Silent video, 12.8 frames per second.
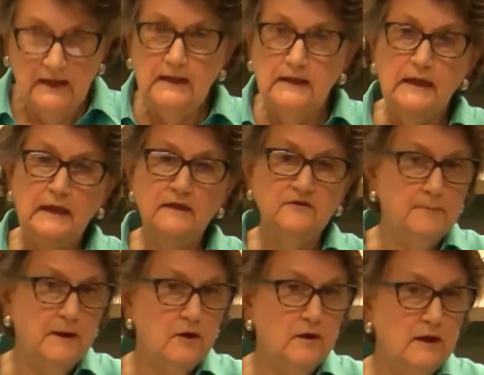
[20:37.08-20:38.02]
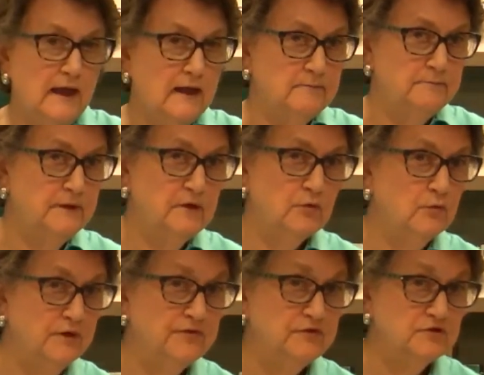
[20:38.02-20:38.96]
Kingsbury had been
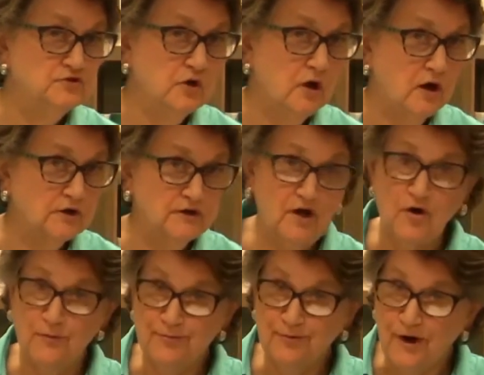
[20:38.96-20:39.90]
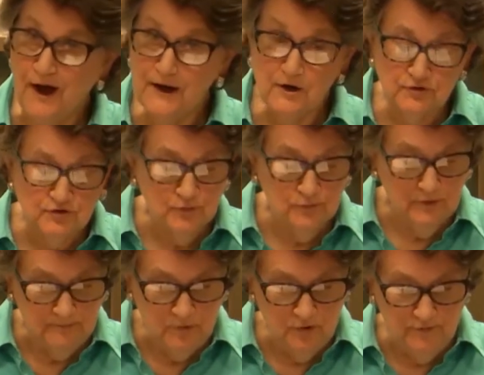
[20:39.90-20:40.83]
with the Choctaw prior to
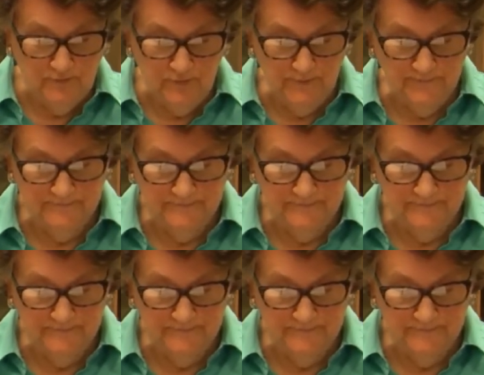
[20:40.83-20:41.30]
removal,